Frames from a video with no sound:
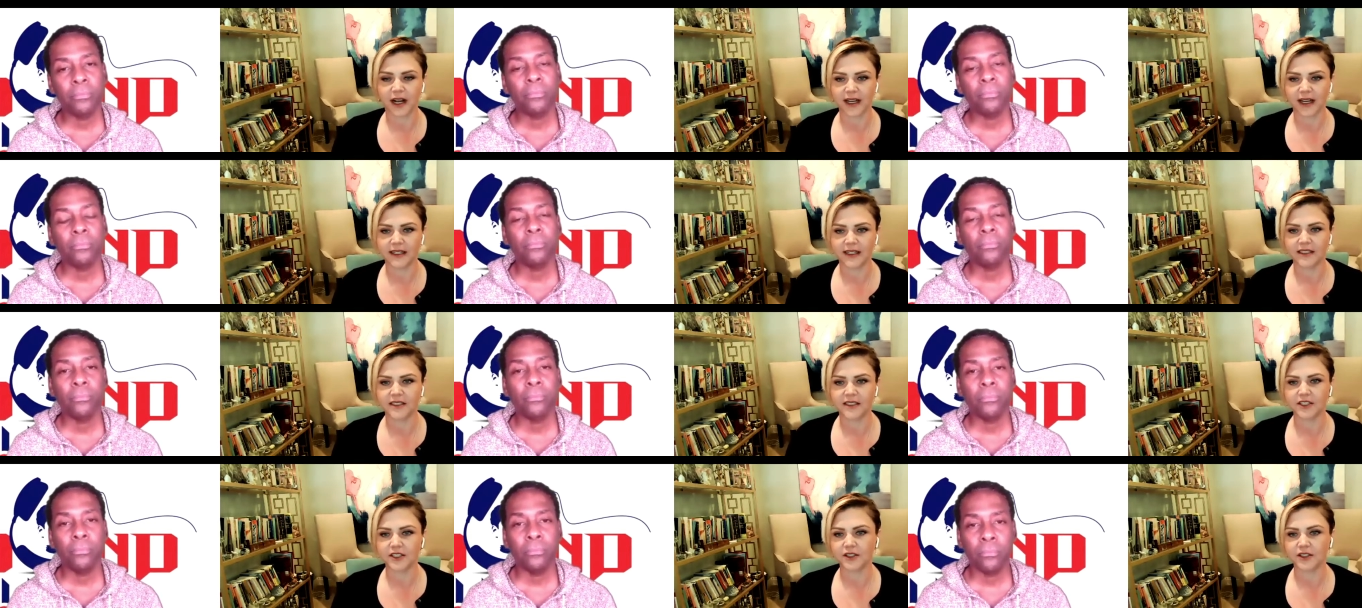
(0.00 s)
Speaker 1: like
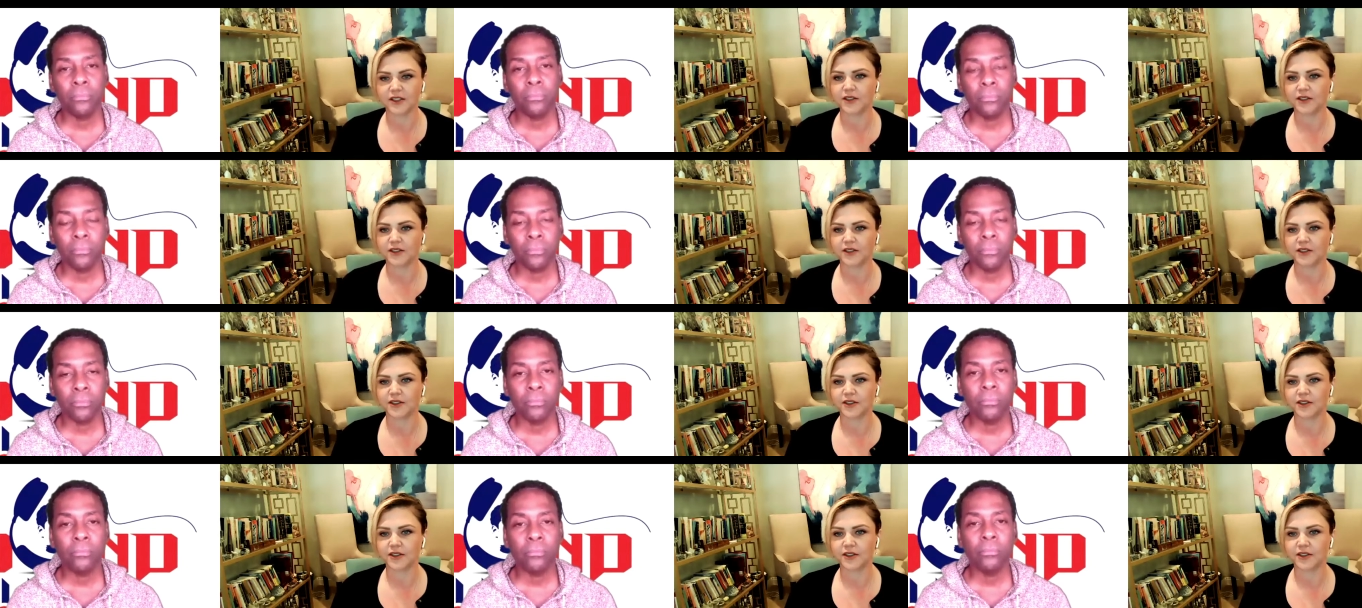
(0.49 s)
your
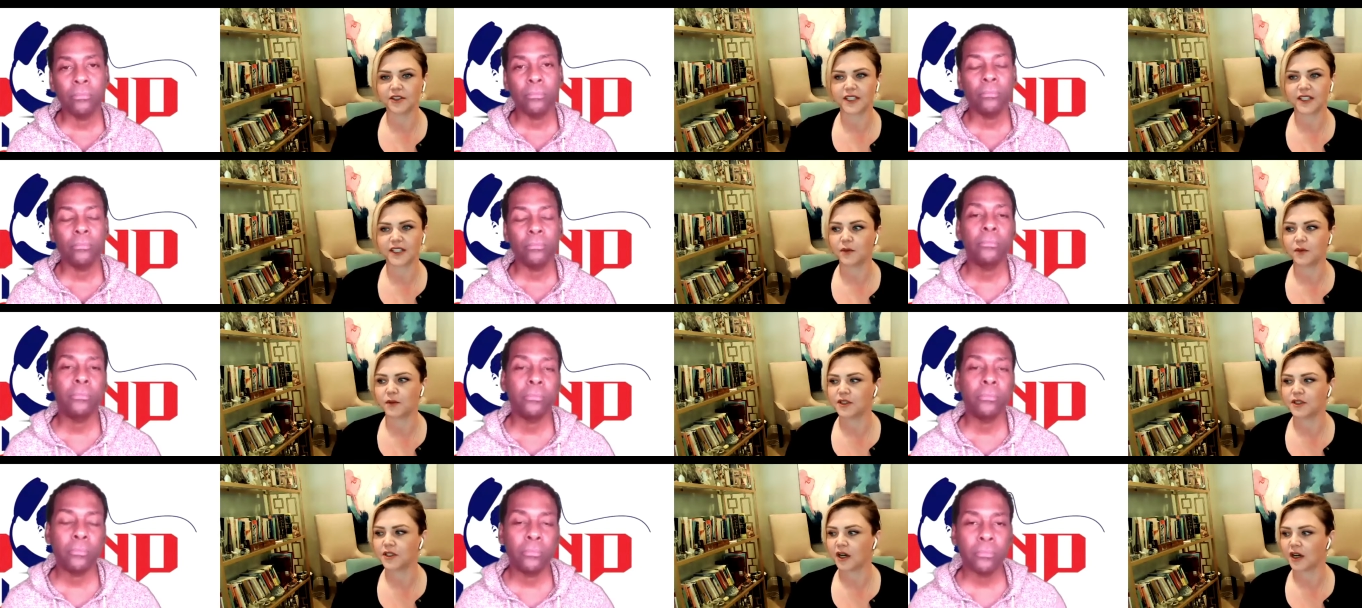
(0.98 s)
guides. Your,
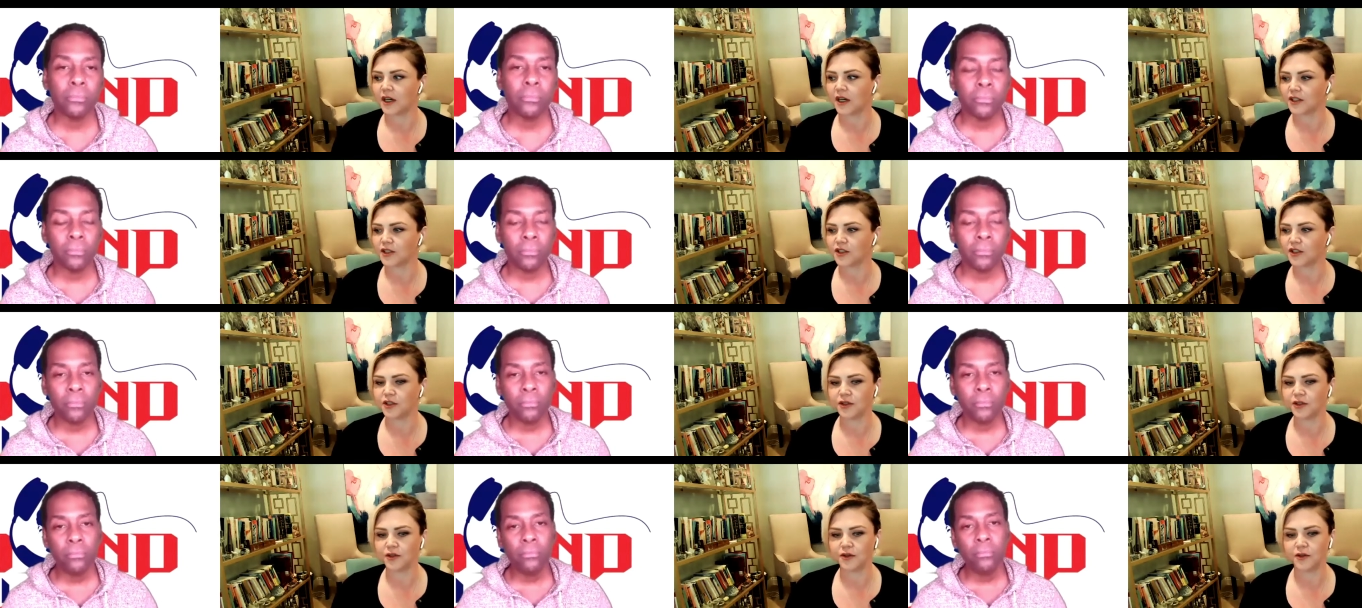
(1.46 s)
your psychic
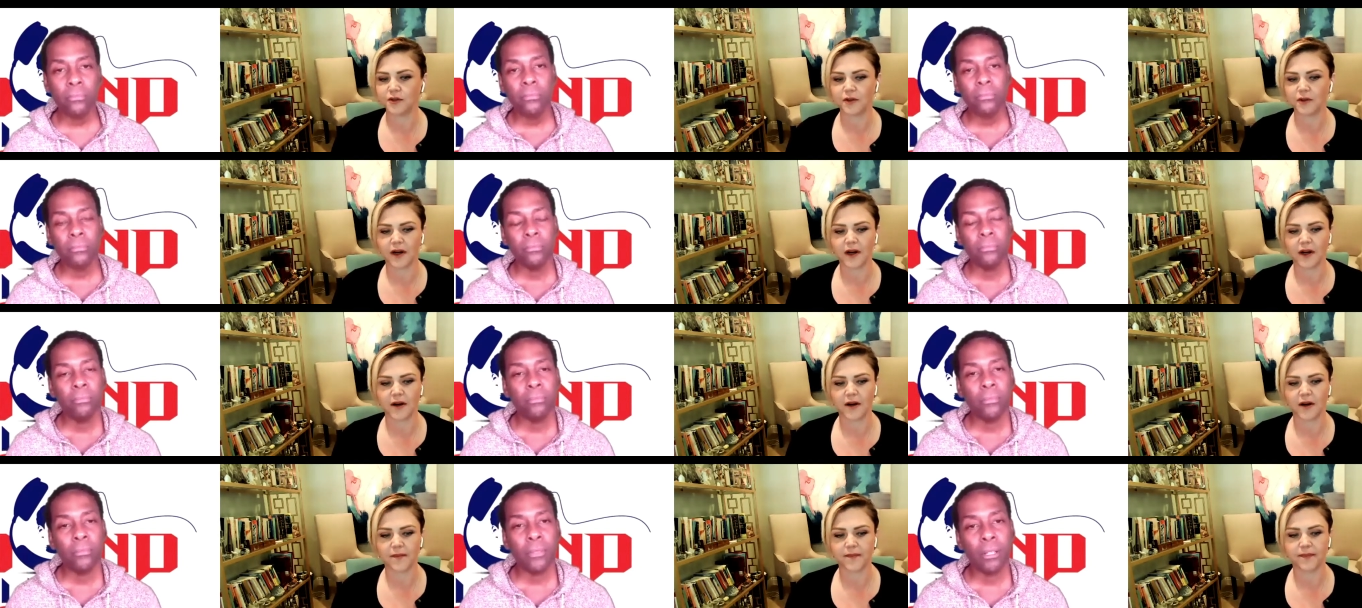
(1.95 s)
would talk
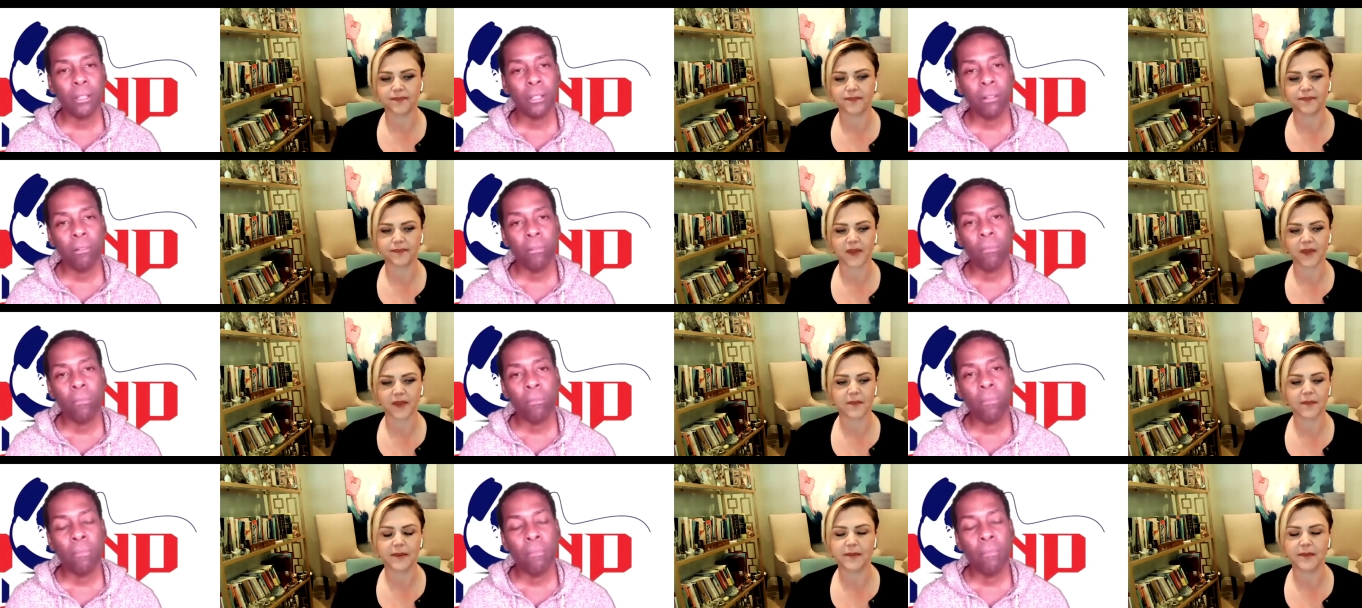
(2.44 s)
to
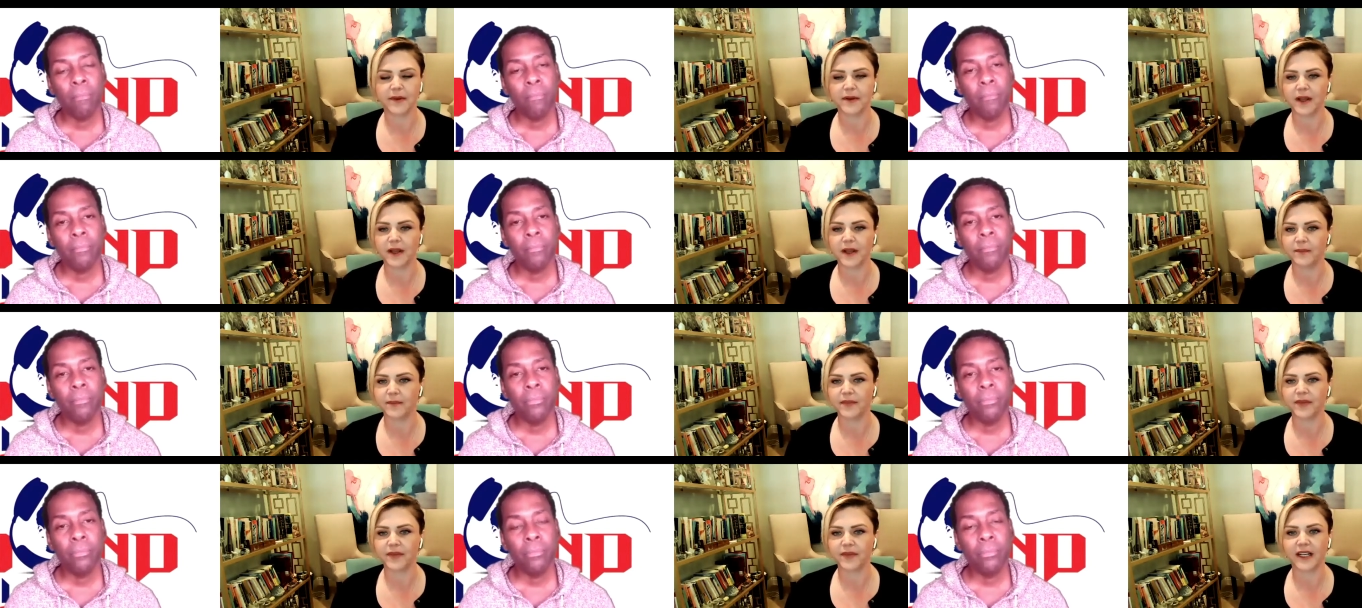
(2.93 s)
um,
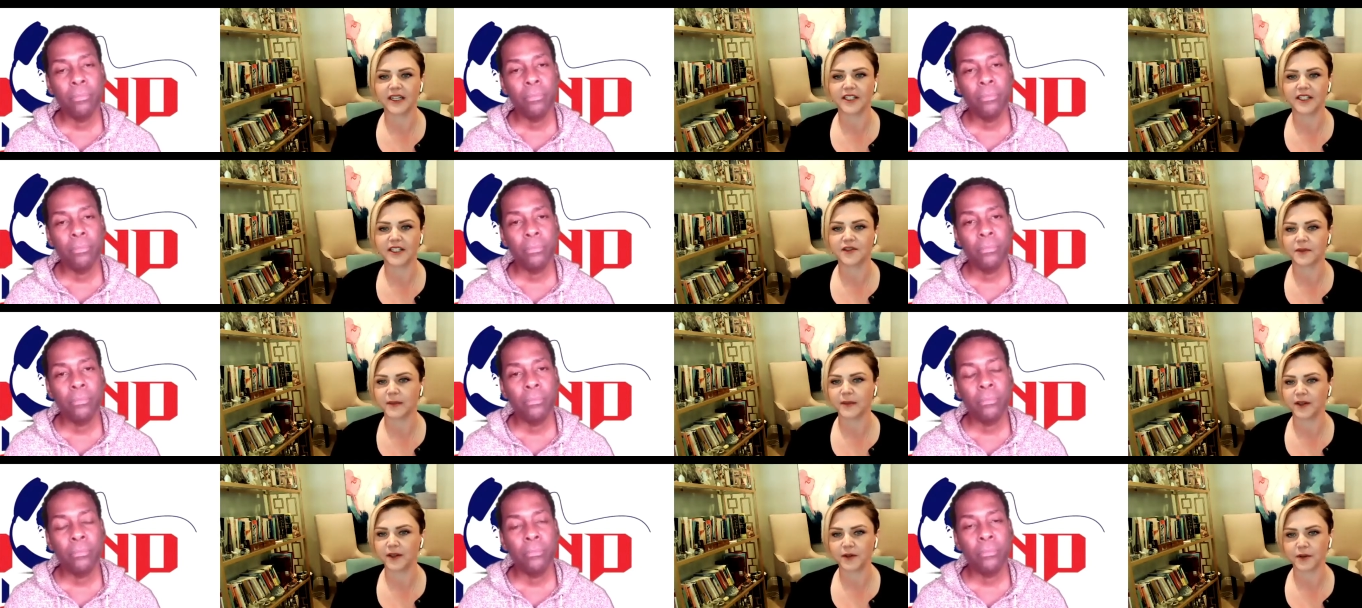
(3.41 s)
maybe
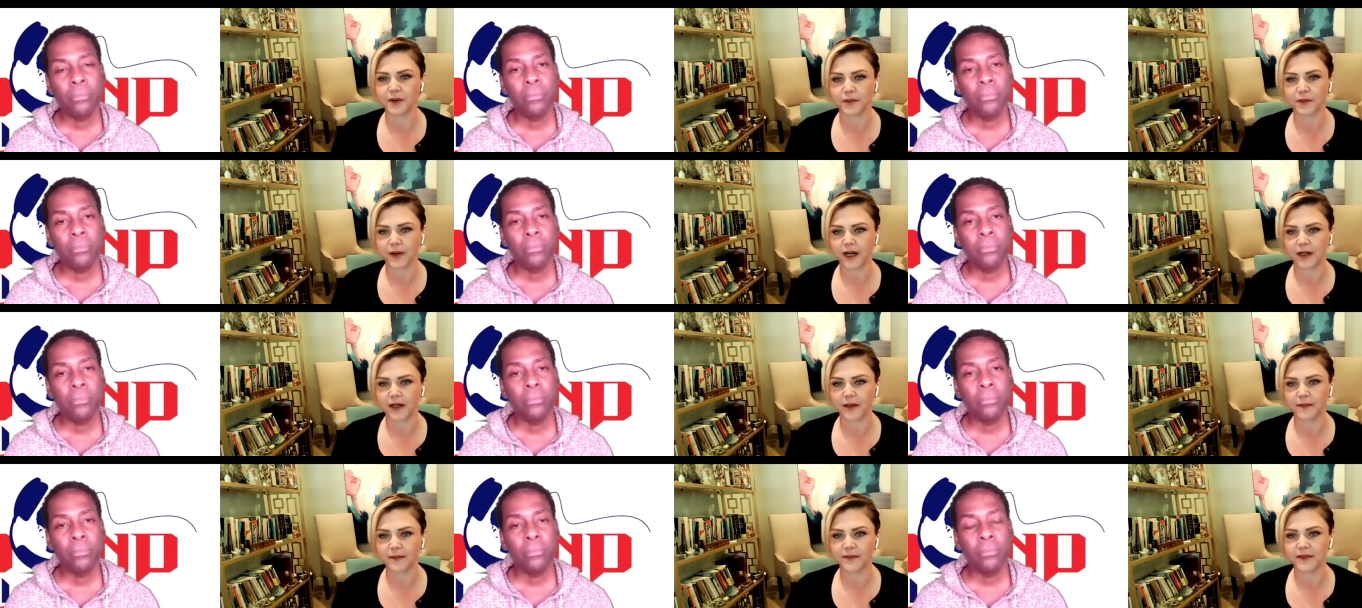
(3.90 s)
things
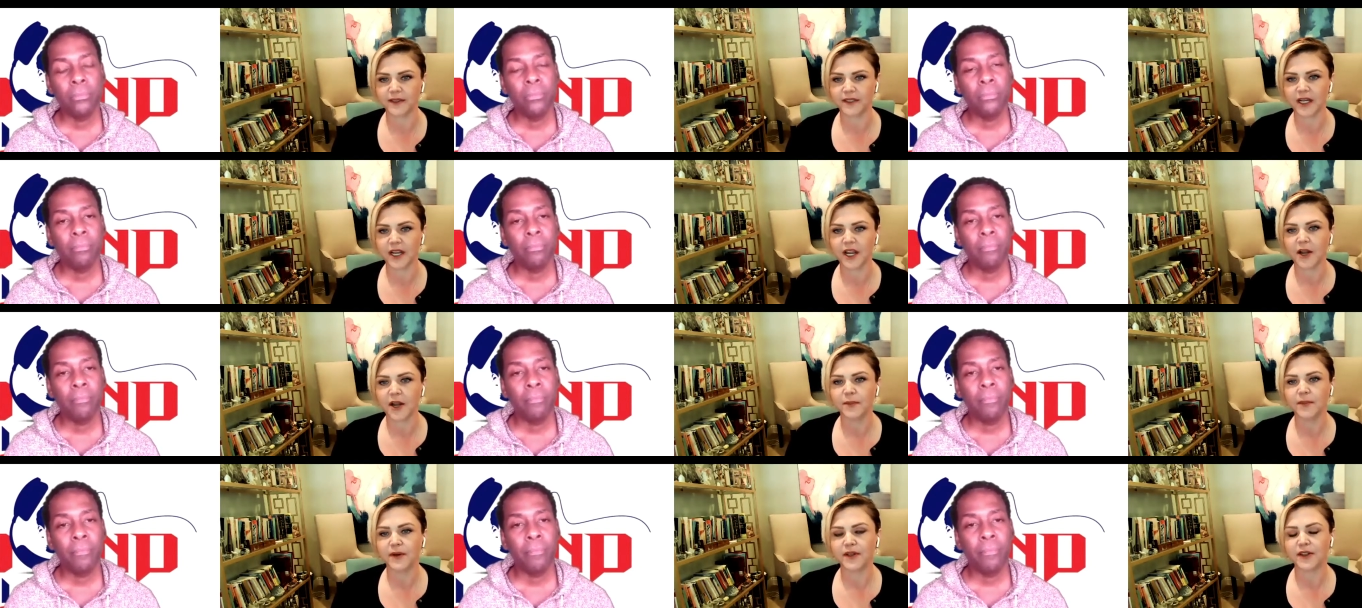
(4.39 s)
from other
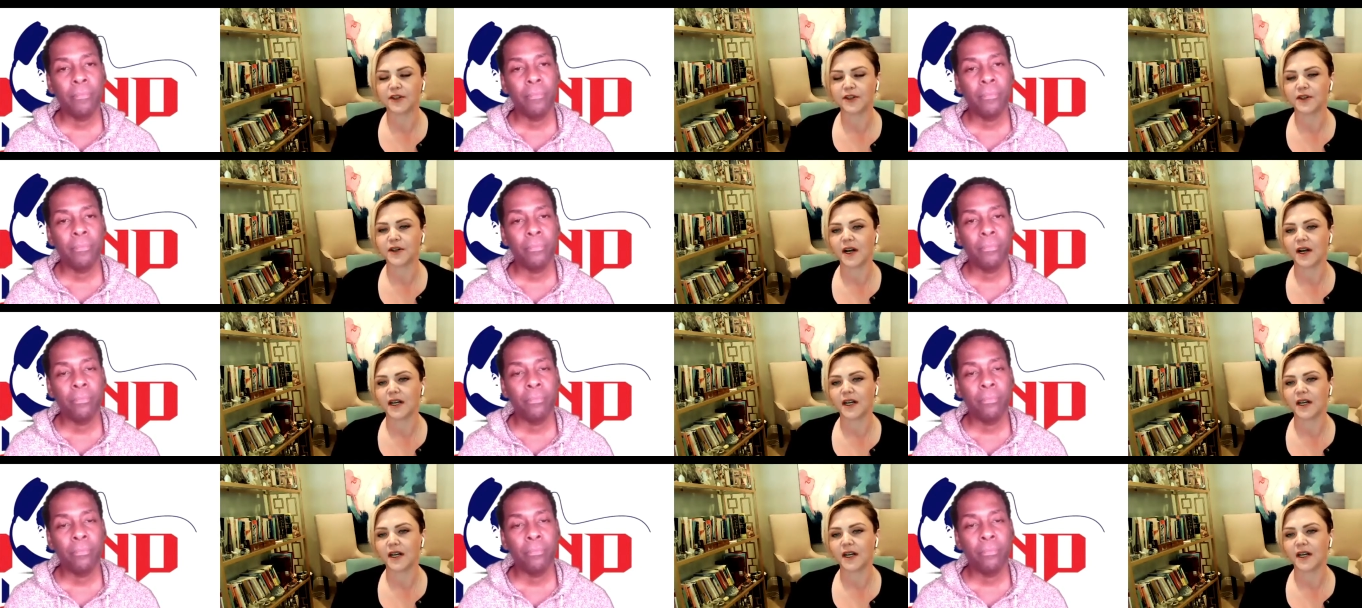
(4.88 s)
realms,